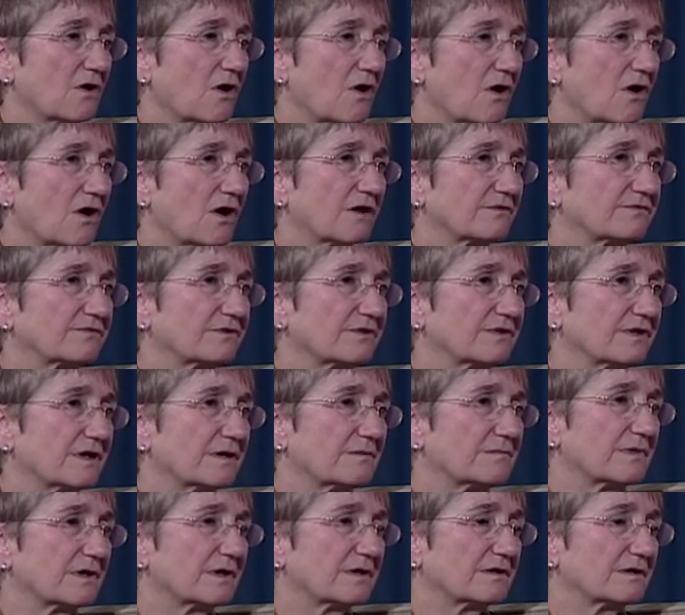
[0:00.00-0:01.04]
offer
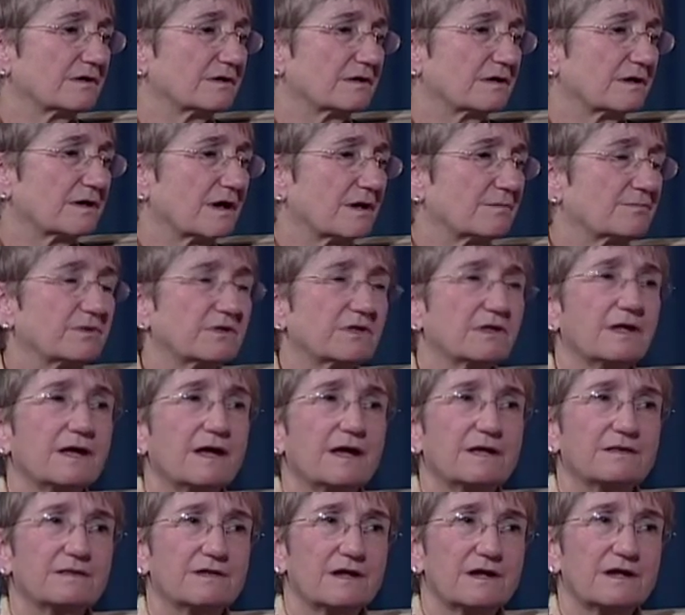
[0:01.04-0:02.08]
them a
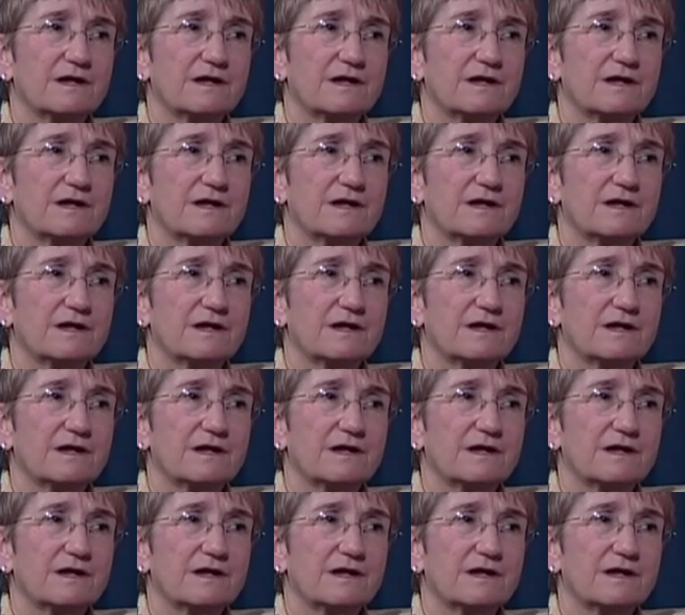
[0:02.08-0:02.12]
plan that